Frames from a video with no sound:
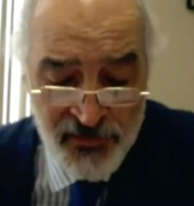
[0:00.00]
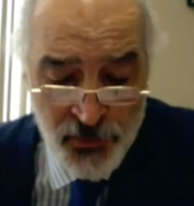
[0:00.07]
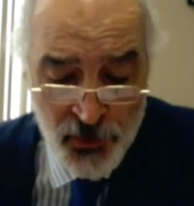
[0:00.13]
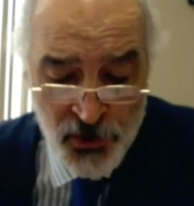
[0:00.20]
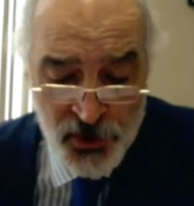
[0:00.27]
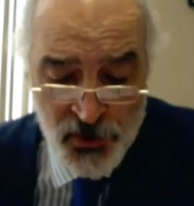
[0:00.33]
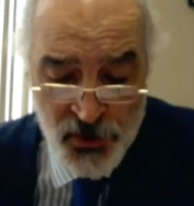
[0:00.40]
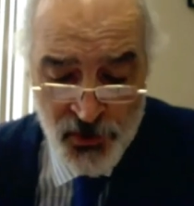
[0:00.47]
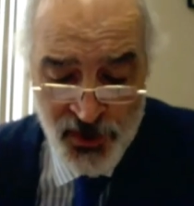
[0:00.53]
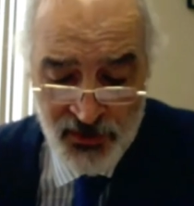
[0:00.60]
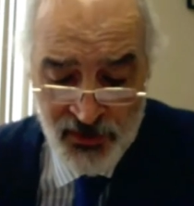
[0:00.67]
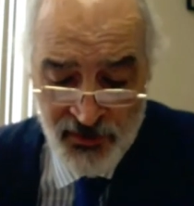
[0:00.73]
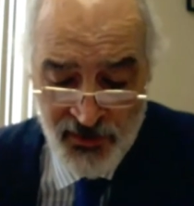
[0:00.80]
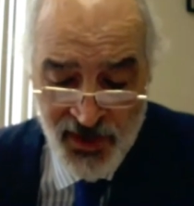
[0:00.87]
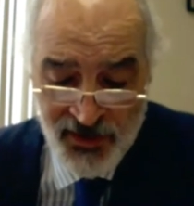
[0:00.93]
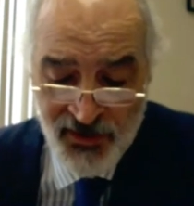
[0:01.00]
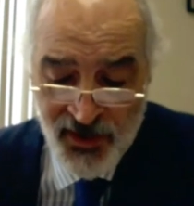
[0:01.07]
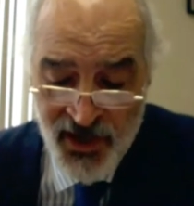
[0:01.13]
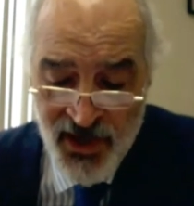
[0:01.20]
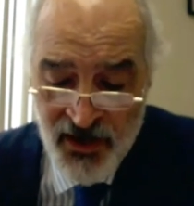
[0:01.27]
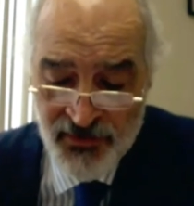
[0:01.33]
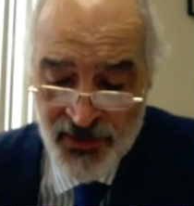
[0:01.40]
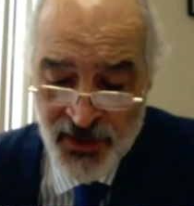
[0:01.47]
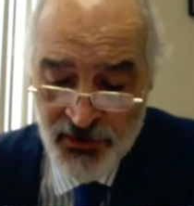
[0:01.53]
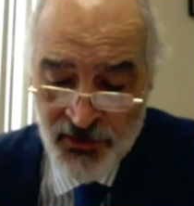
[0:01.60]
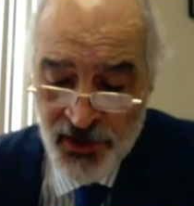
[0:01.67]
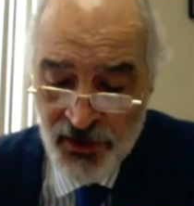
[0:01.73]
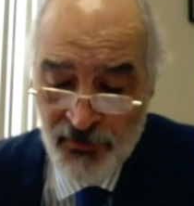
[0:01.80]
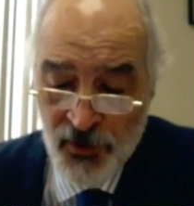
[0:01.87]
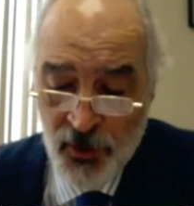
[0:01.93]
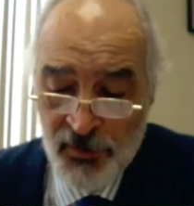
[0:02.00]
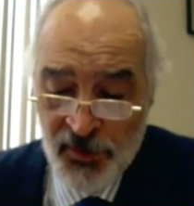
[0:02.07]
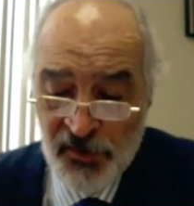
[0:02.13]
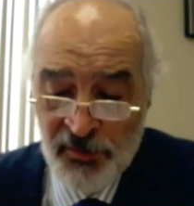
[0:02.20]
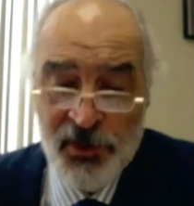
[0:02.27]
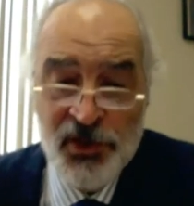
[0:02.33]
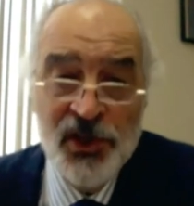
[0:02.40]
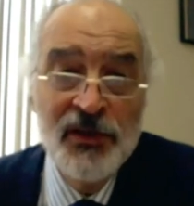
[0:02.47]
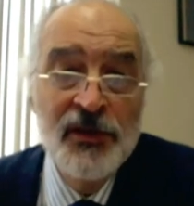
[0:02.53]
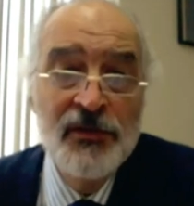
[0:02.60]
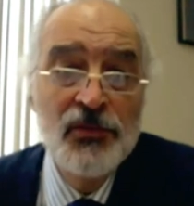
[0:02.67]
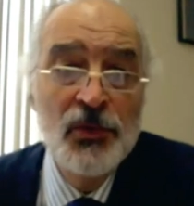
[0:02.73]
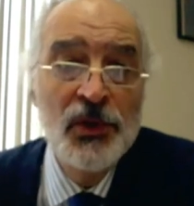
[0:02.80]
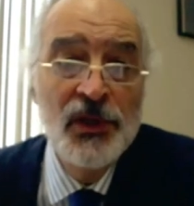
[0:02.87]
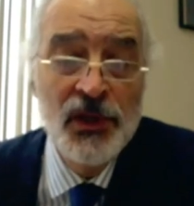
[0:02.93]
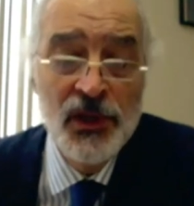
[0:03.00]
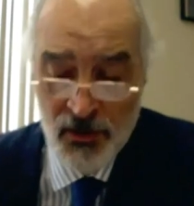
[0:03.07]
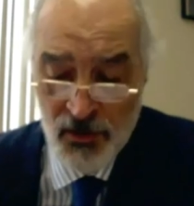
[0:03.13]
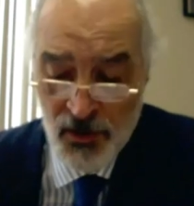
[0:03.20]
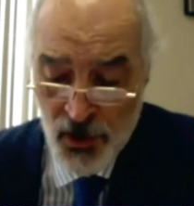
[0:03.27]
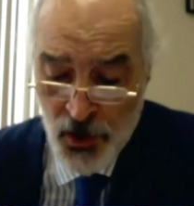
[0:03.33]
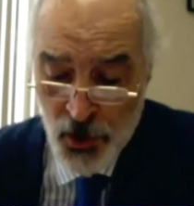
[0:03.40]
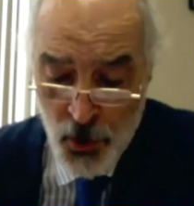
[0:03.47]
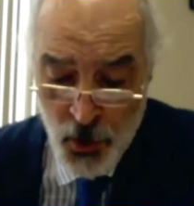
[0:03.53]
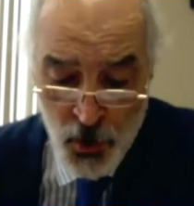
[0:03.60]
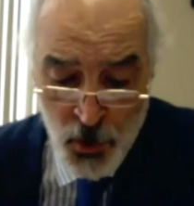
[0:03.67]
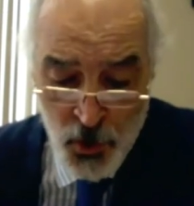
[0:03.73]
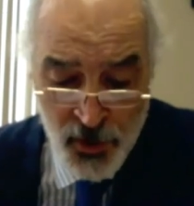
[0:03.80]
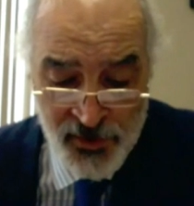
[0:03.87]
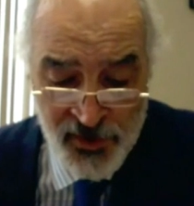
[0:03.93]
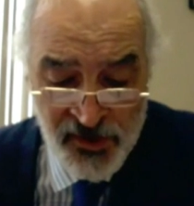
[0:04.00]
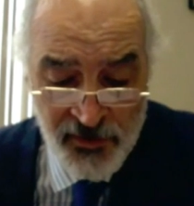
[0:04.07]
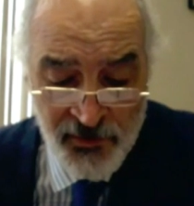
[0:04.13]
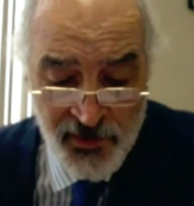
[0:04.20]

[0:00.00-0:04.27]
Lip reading: It is very unfortunate that I have not heard from the Special Envoy